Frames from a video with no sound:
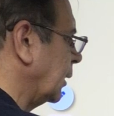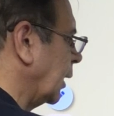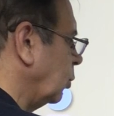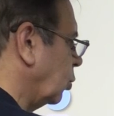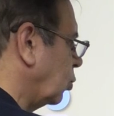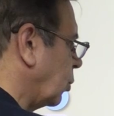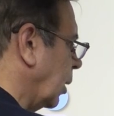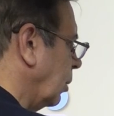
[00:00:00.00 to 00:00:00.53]
under
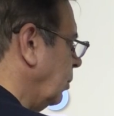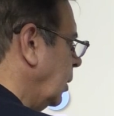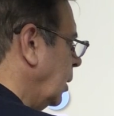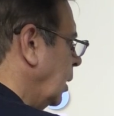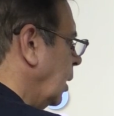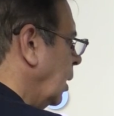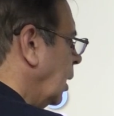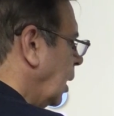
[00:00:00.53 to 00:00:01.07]
root 12.
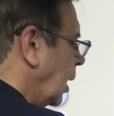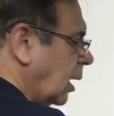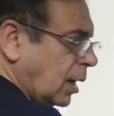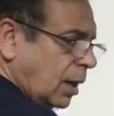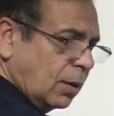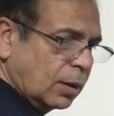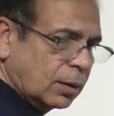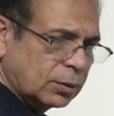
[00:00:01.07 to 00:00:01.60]

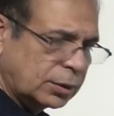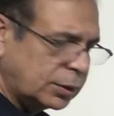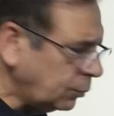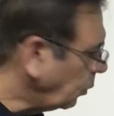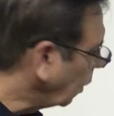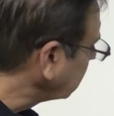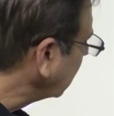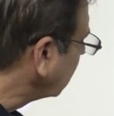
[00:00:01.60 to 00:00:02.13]

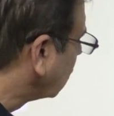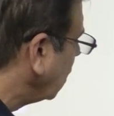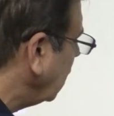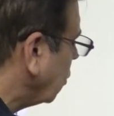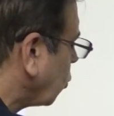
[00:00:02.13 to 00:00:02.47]
What is 3